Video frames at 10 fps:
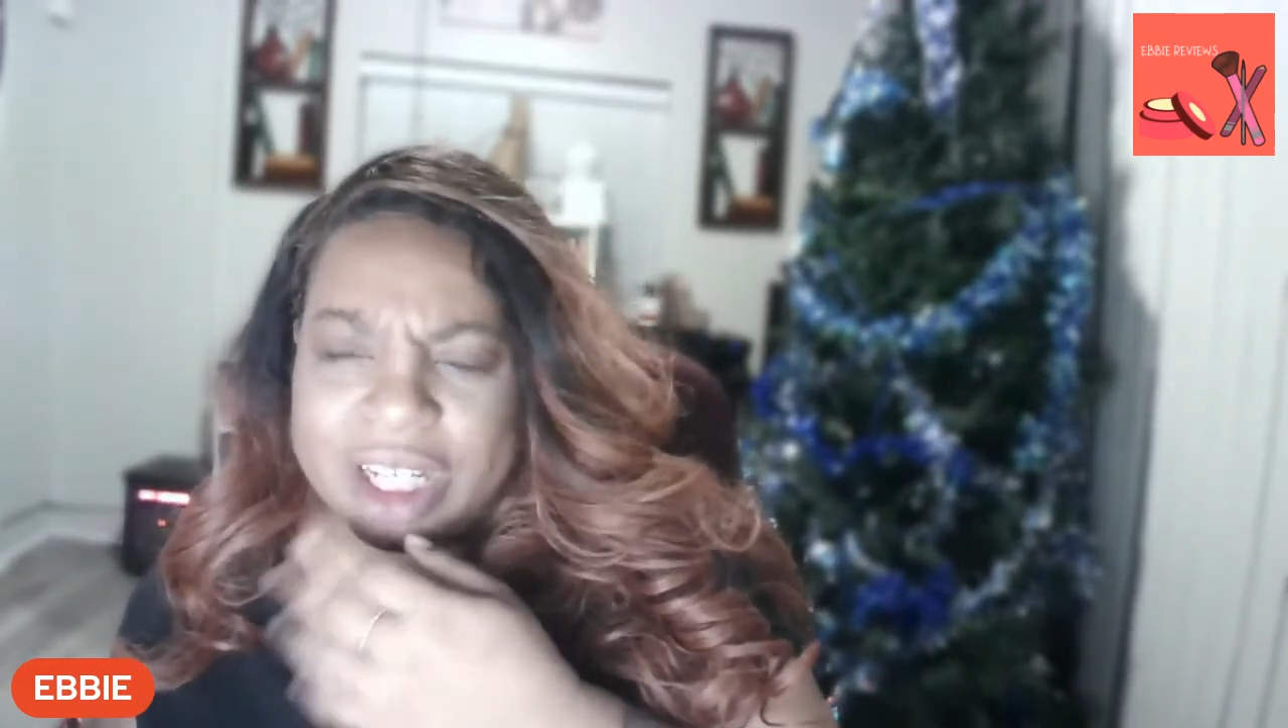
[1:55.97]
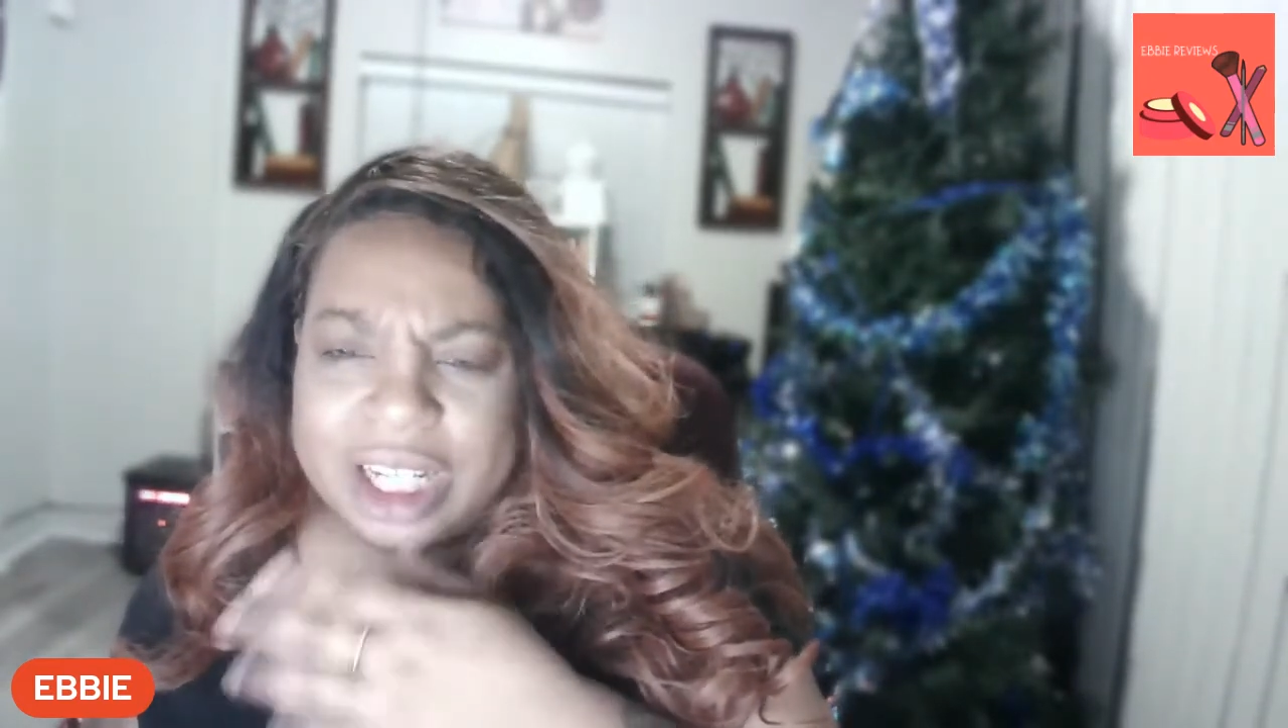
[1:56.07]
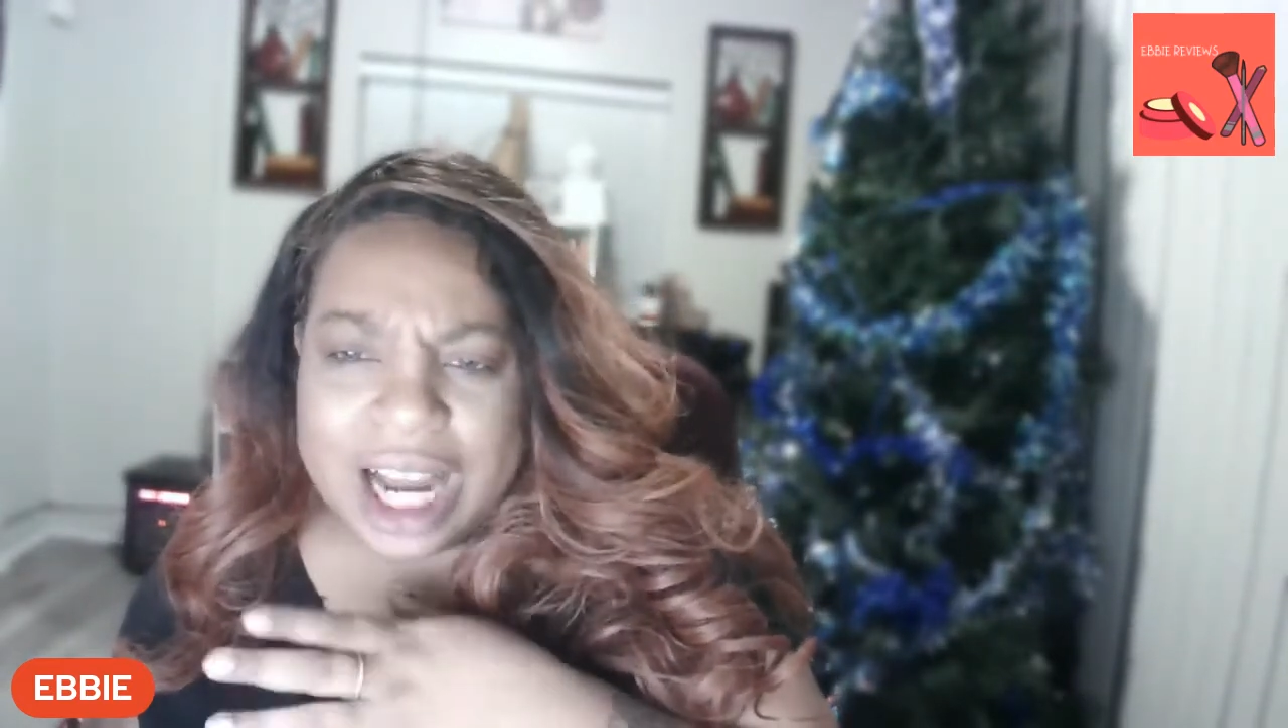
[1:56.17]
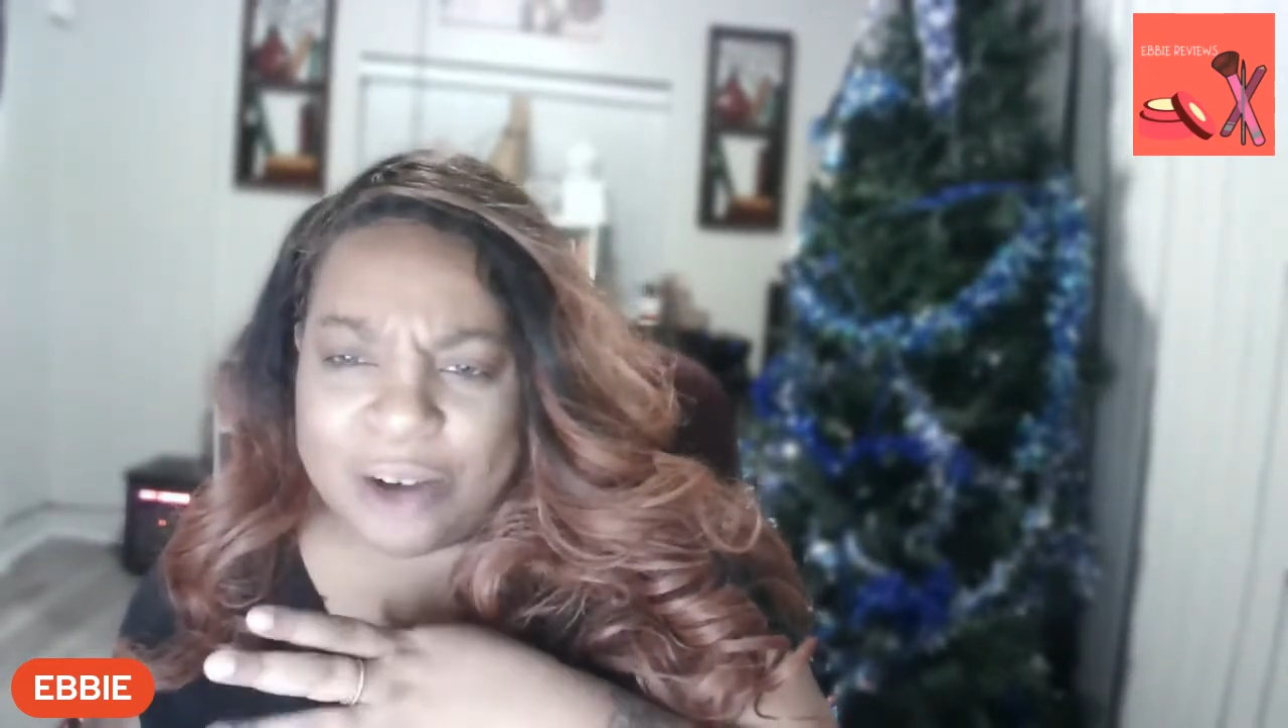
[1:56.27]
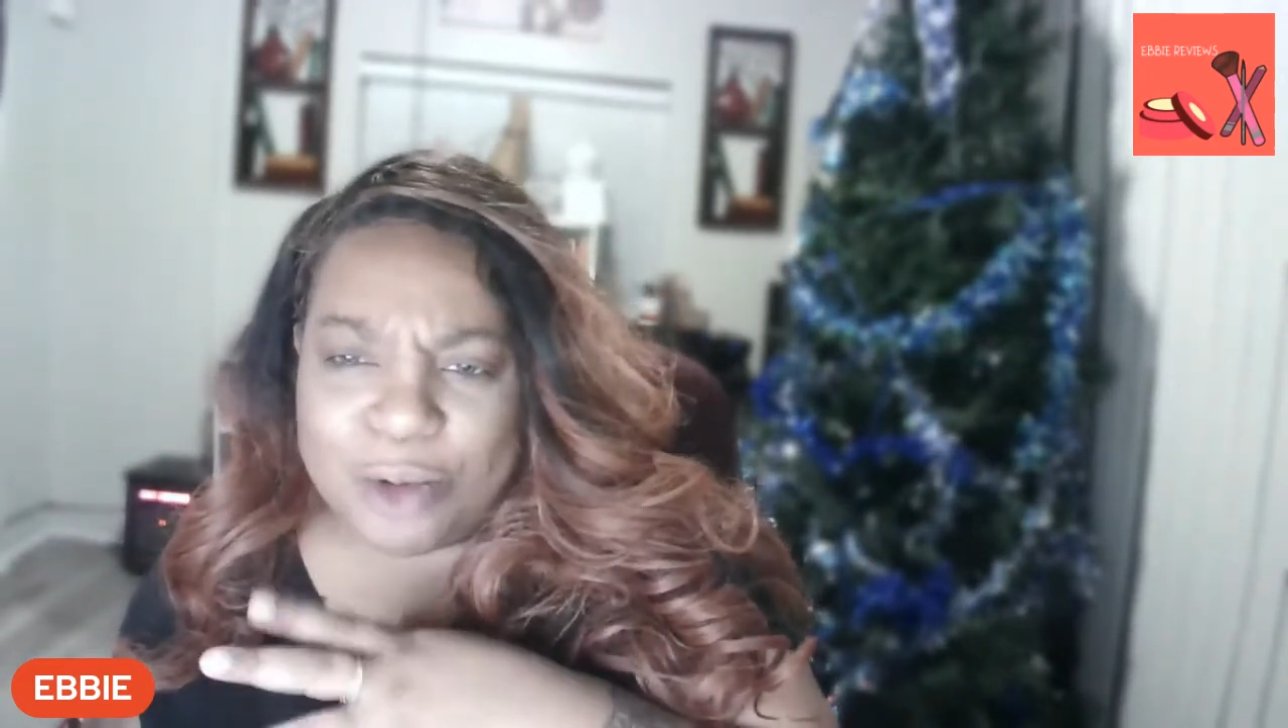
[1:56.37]
and
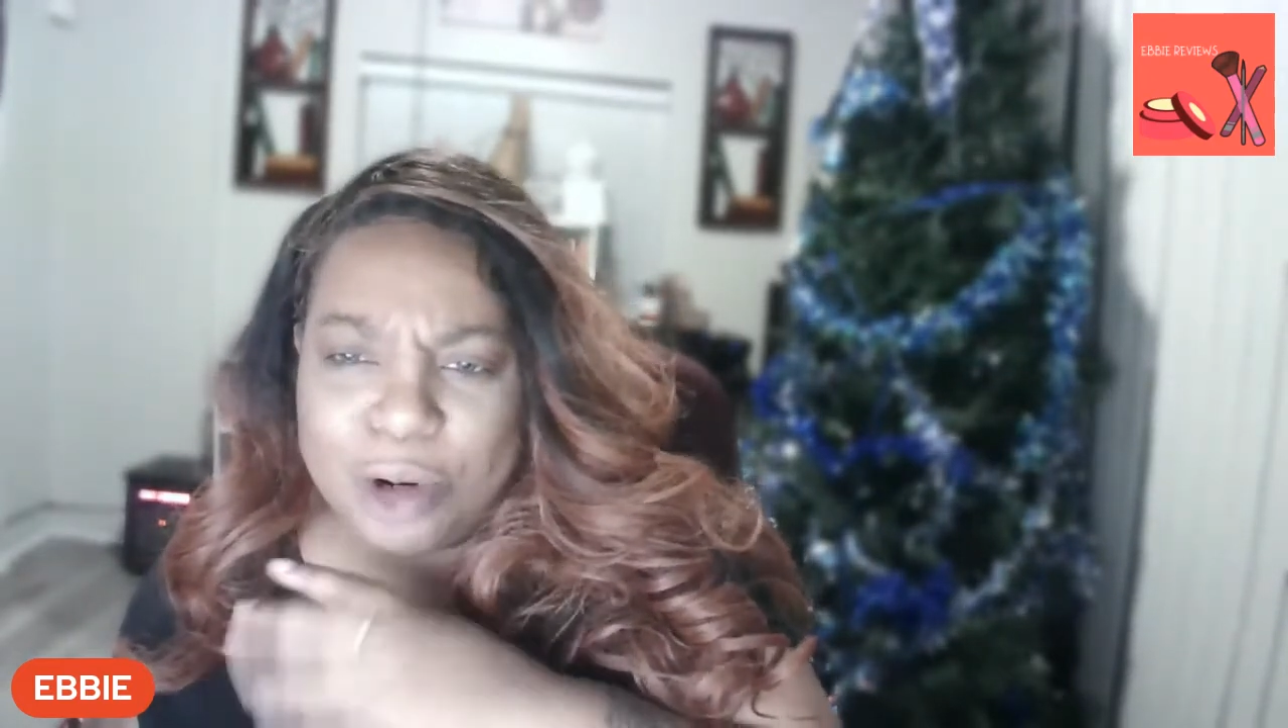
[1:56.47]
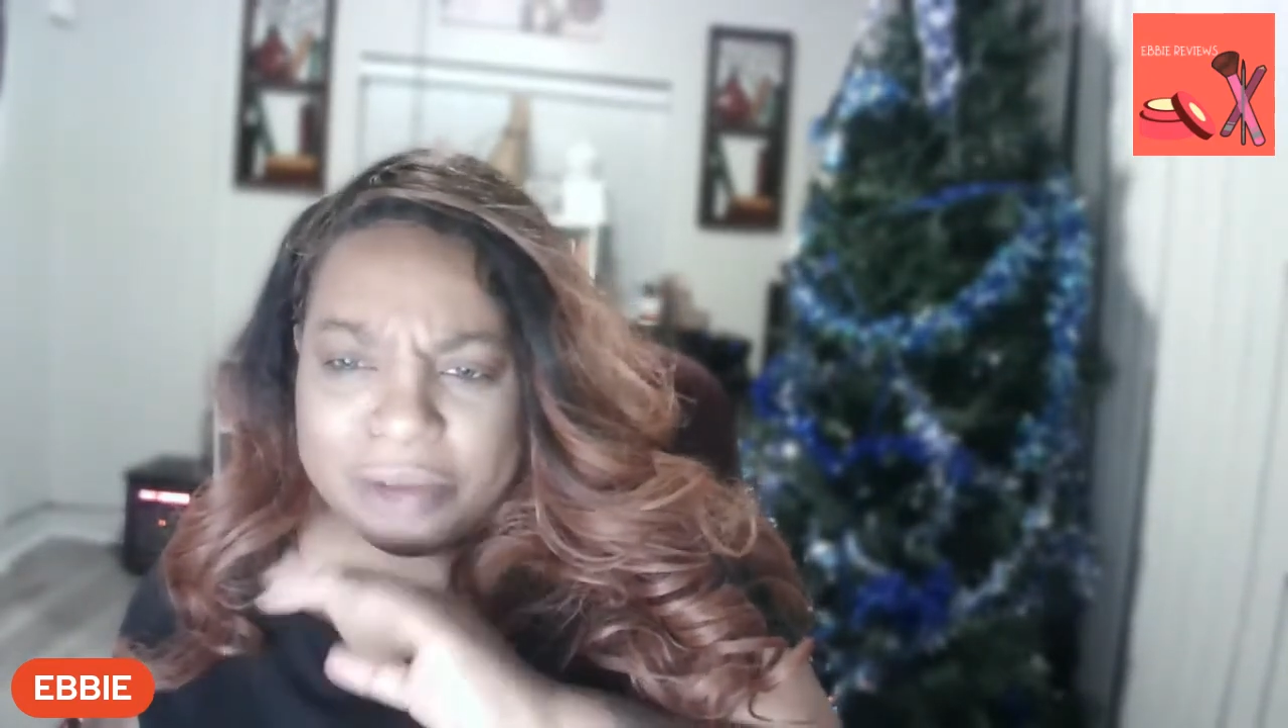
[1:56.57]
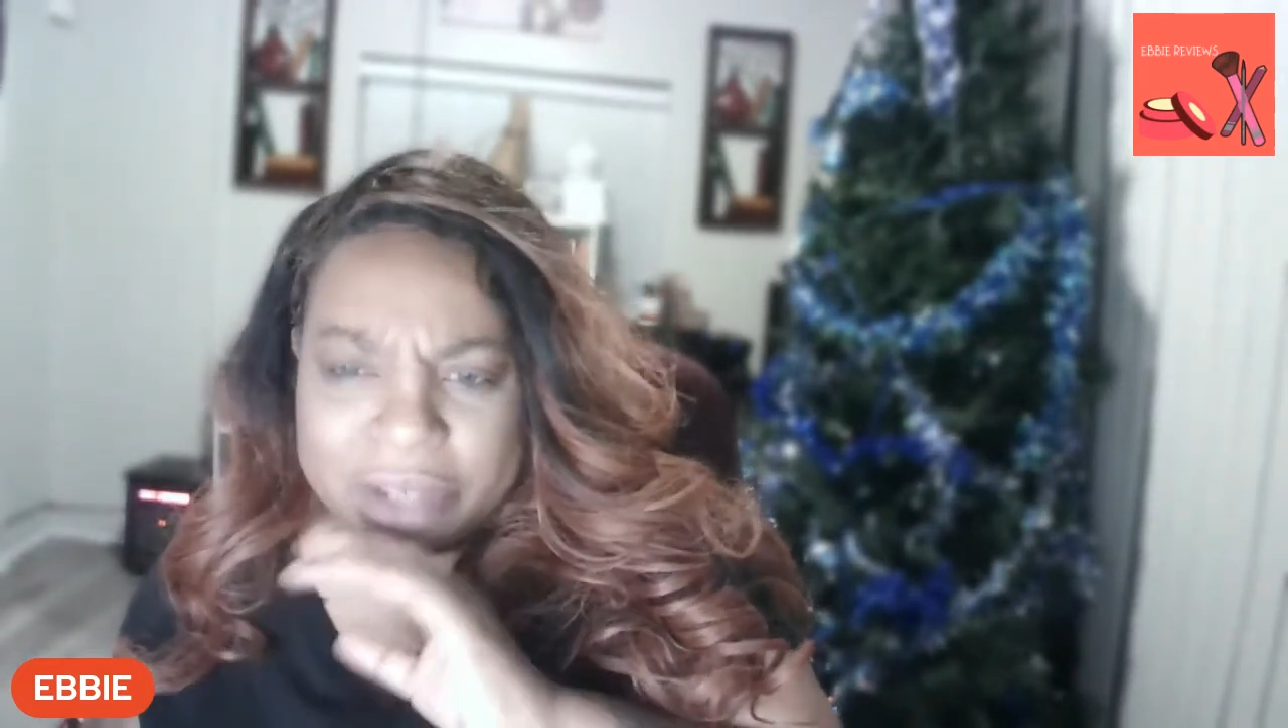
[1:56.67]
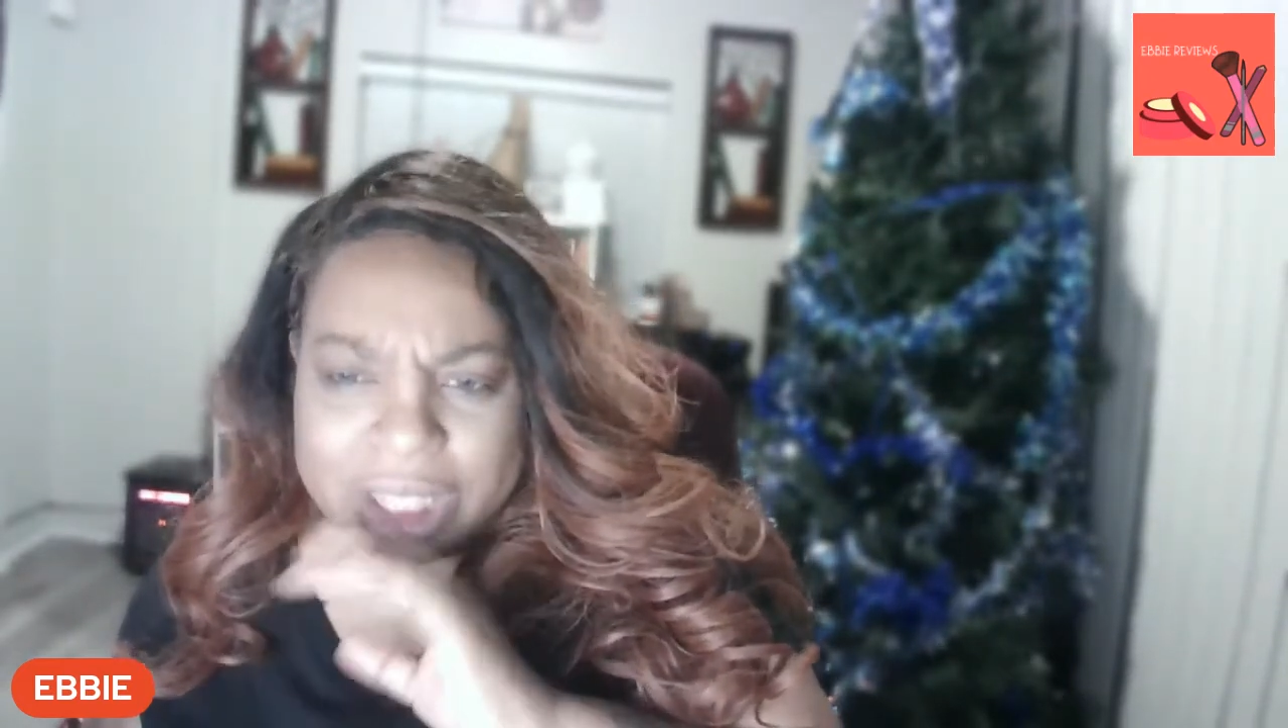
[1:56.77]
the hot water for